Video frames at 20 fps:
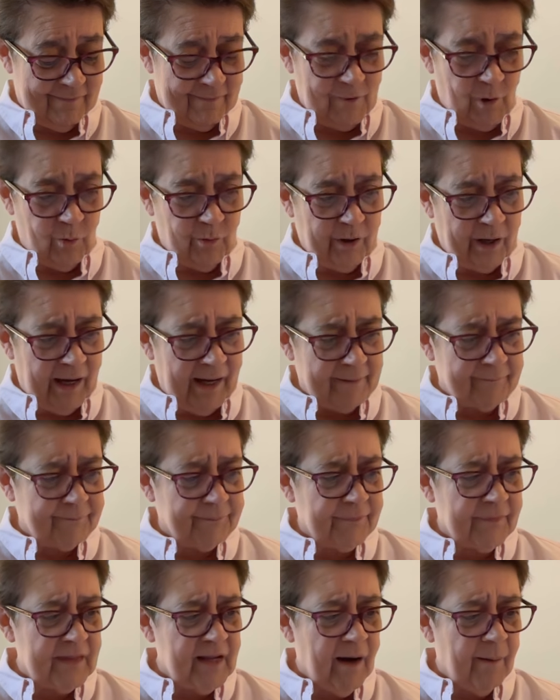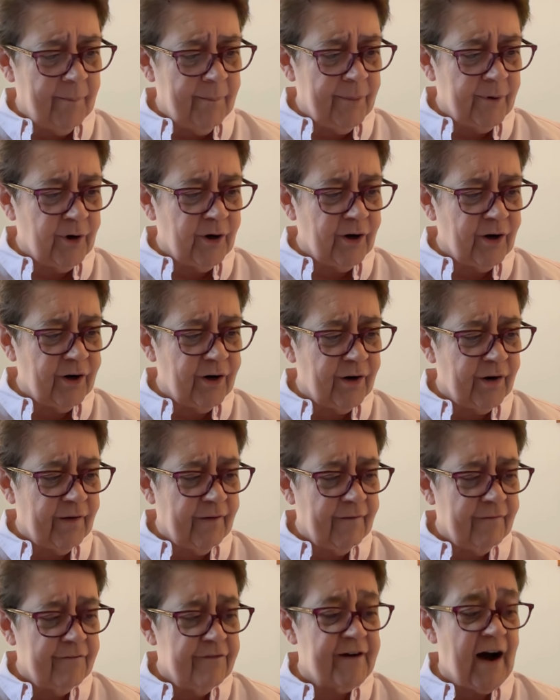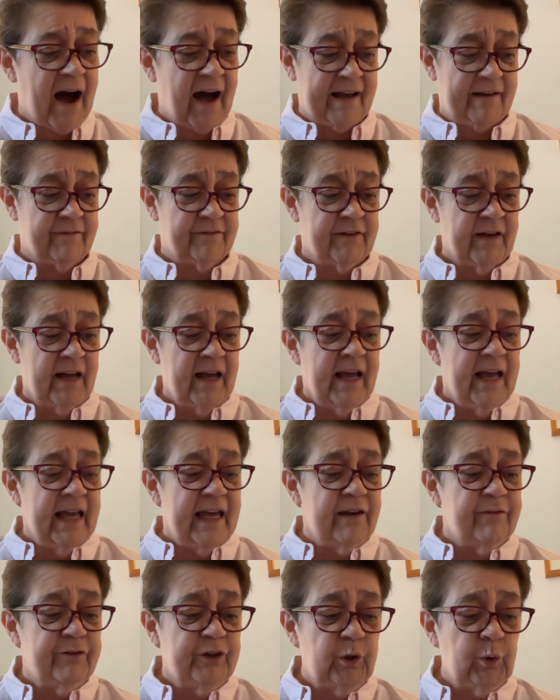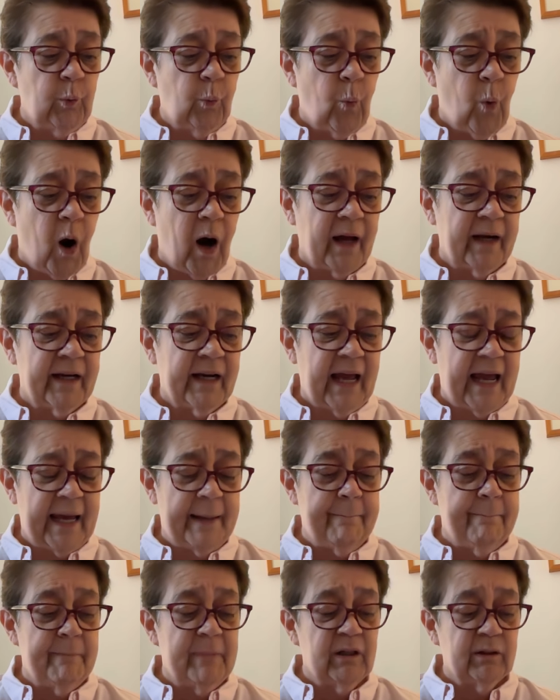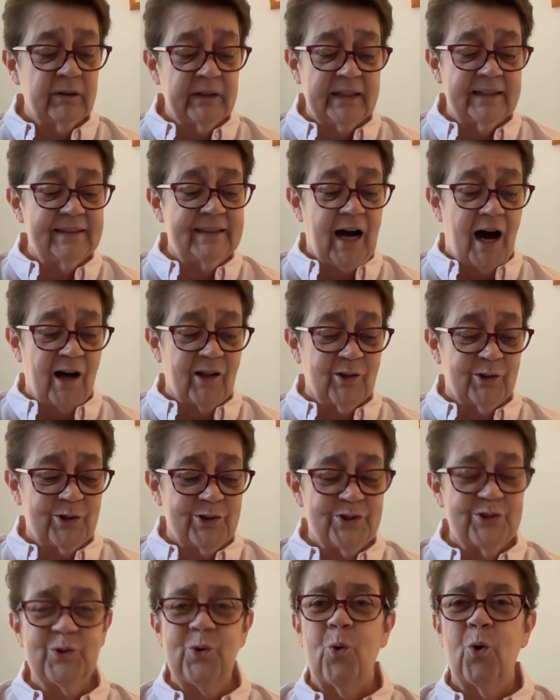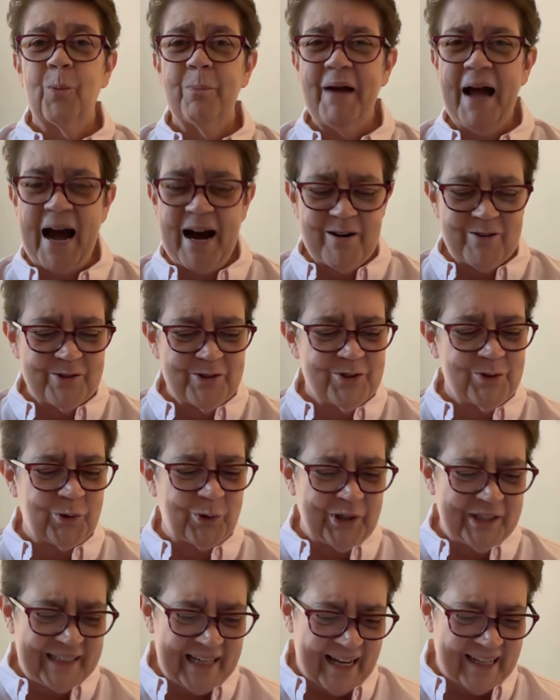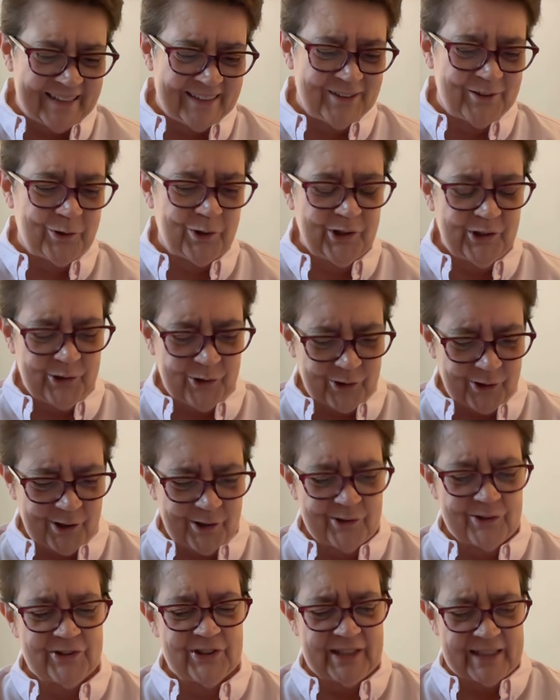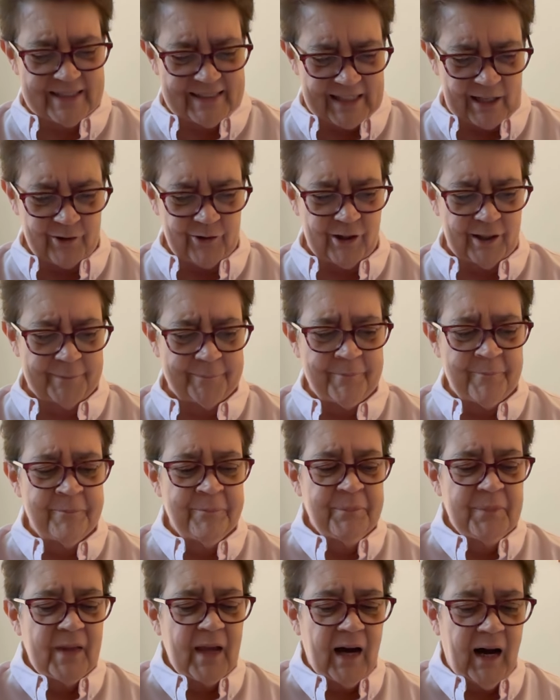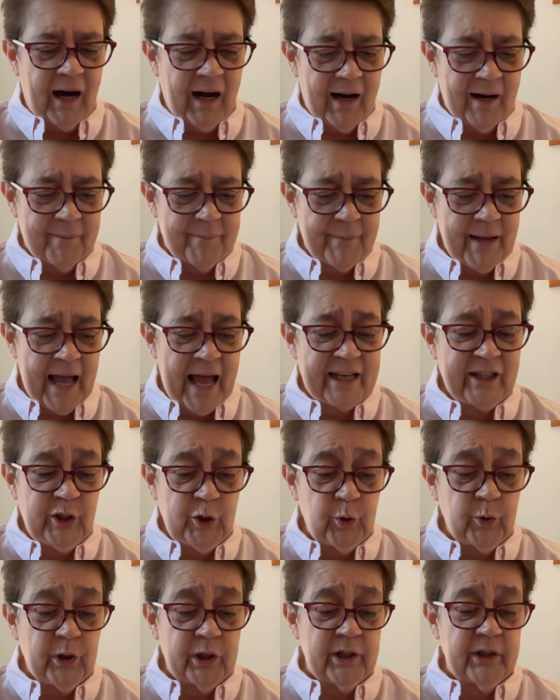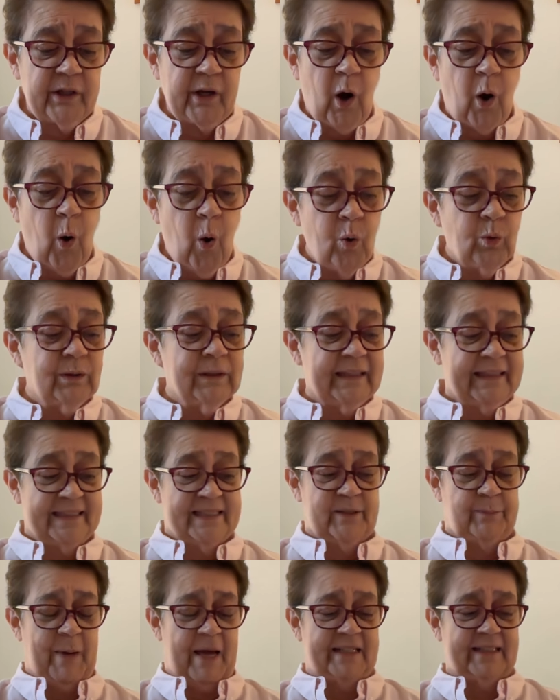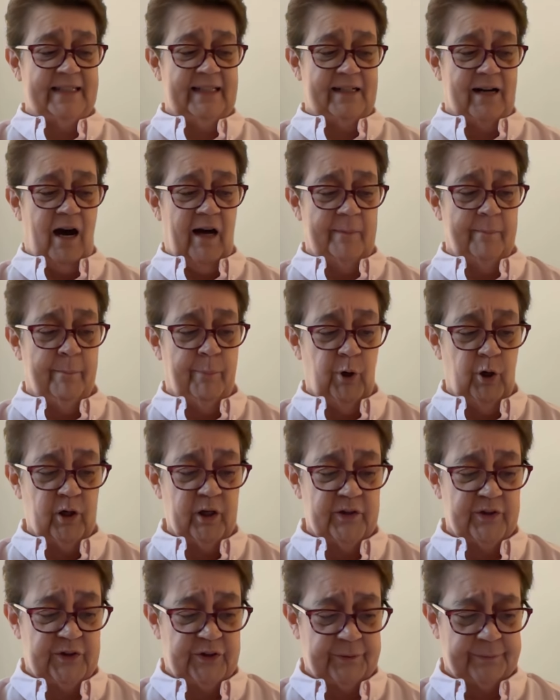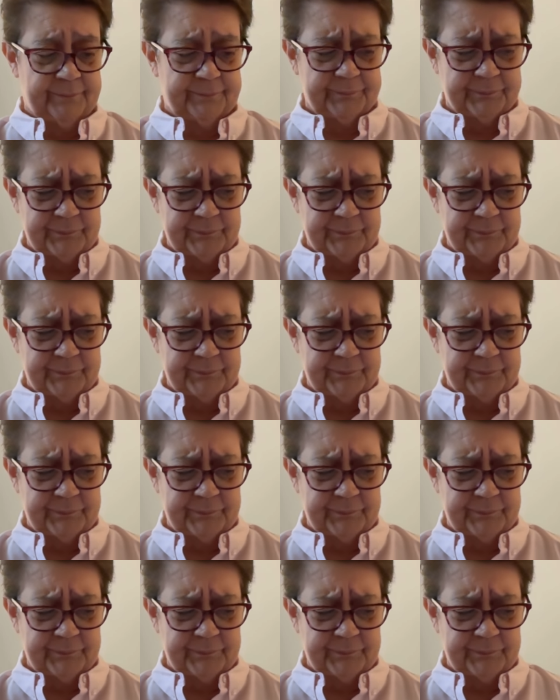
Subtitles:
Okay, number five. If you won $1 million or pounds or yen or euros, etc., and you could only spend it on books